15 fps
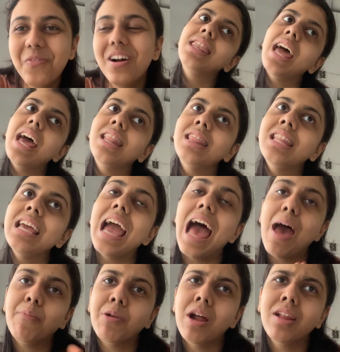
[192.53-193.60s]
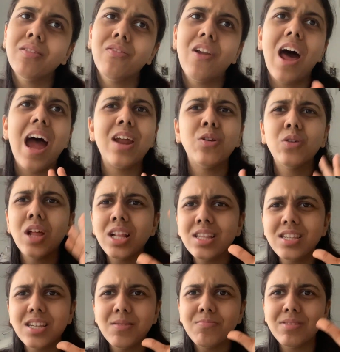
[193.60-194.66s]
Then the amaranth flour. I know
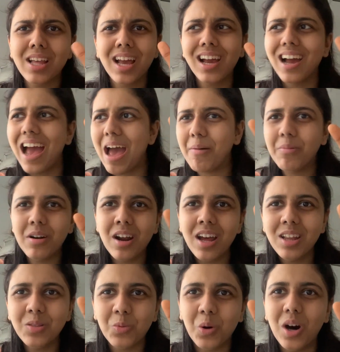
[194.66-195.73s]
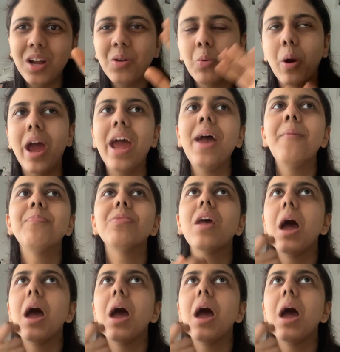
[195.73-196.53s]
that seems like amaranth, what, where?